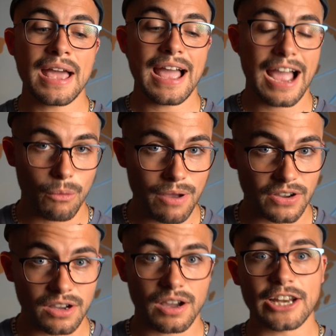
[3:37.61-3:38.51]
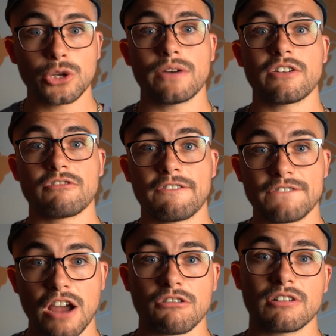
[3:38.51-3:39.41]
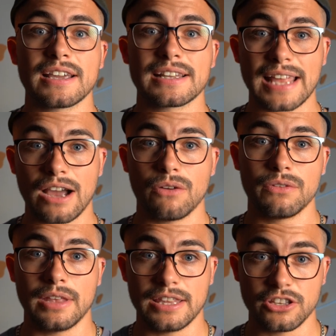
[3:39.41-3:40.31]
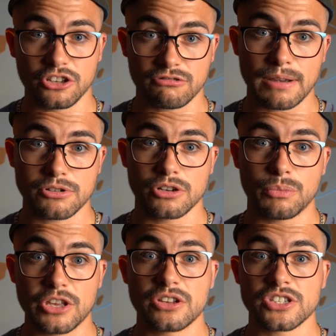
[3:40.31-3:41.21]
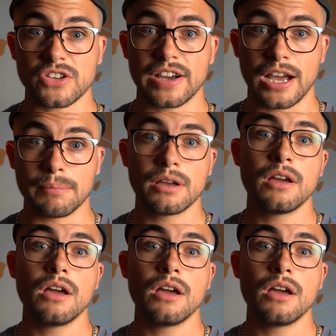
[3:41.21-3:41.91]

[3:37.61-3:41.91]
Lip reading: However, I do have a referral link down in the description where you can sign up.